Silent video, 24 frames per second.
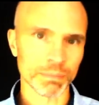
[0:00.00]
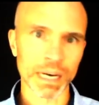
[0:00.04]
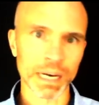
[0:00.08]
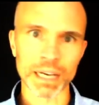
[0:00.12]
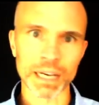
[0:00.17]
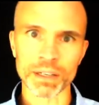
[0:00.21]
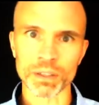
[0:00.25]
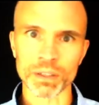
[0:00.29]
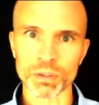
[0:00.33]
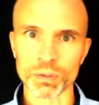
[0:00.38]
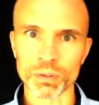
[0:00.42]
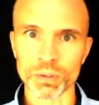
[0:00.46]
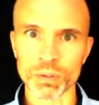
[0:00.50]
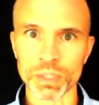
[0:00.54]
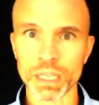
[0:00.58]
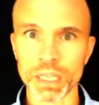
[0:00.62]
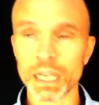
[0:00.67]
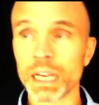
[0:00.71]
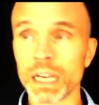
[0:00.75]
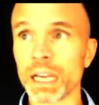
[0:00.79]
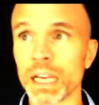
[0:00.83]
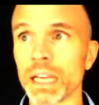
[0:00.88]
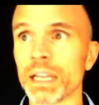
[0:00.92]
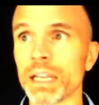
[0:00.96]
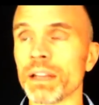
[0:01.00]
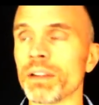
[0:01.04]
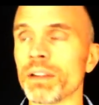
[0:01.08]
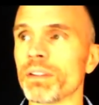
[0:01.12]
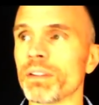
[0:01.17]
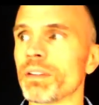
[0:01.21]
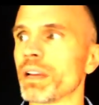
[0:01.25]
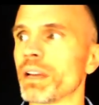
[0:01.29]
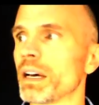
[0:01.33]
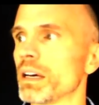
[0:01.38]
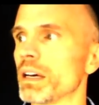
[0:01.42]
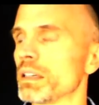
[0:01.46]
myo
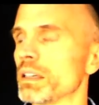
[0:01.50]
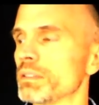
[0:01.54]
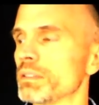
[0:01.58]
is